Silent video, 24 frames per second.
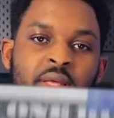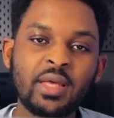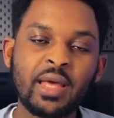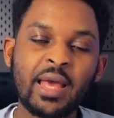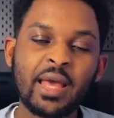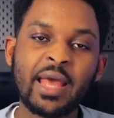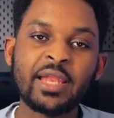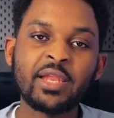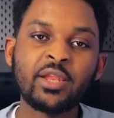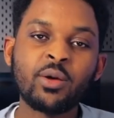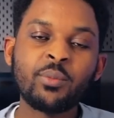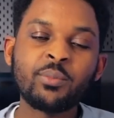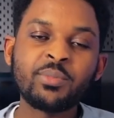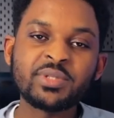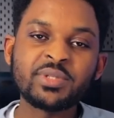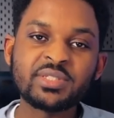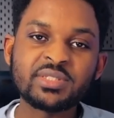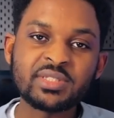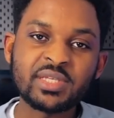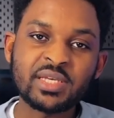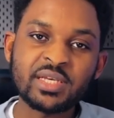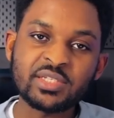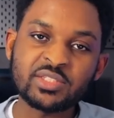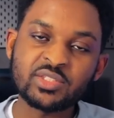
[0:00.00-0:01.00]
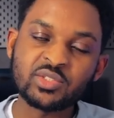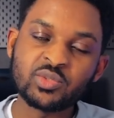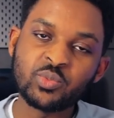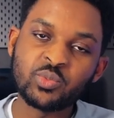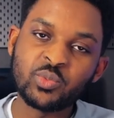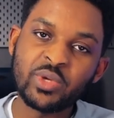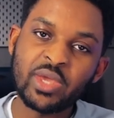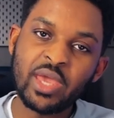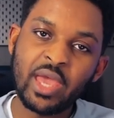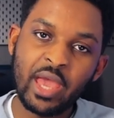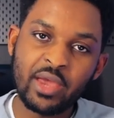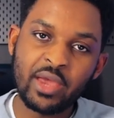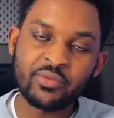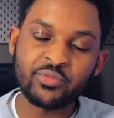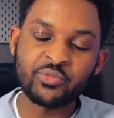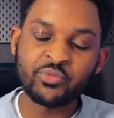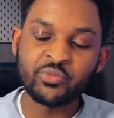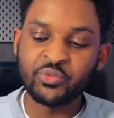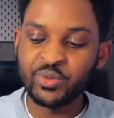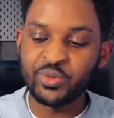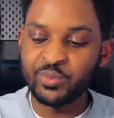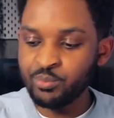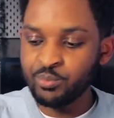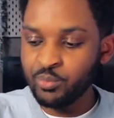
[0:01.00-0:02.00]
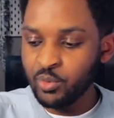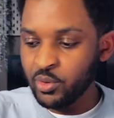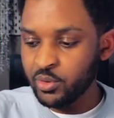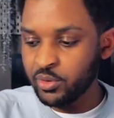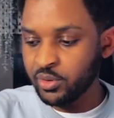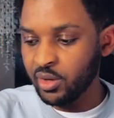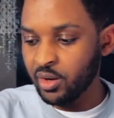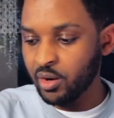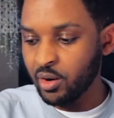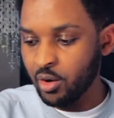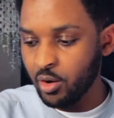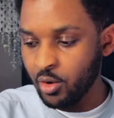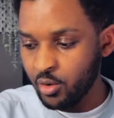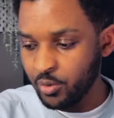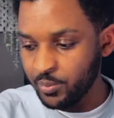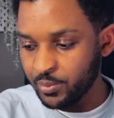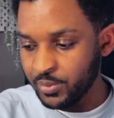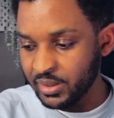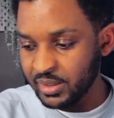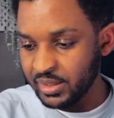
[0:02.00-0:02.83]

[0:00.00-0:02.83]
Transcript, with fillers: At number six, we have Remote Army.